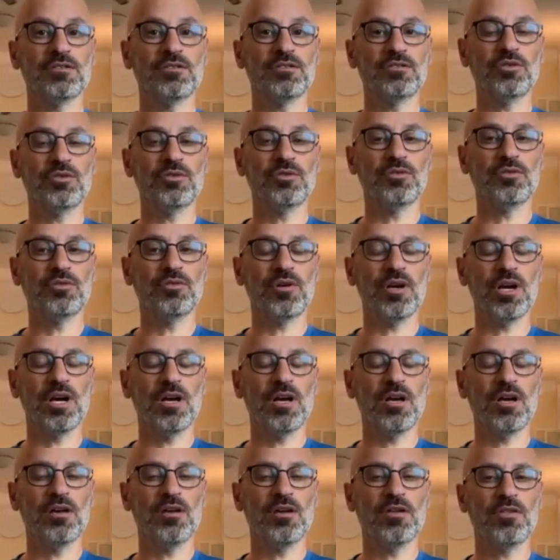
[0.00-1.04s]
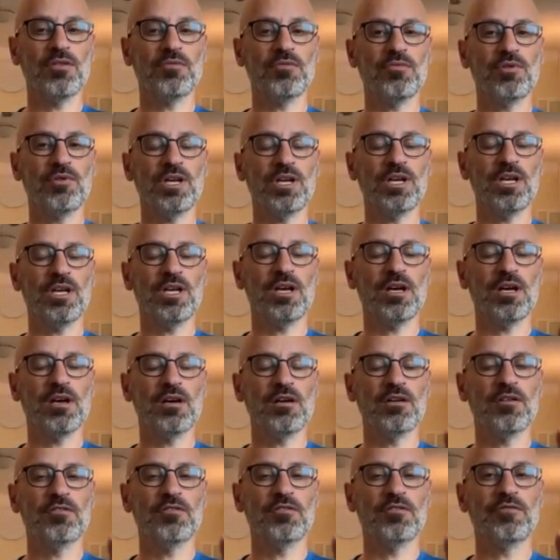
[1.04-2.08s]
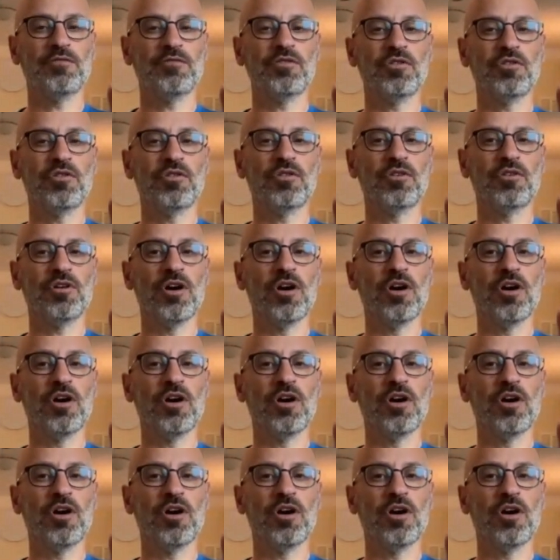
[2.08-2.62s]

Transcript: 2, 3, 4.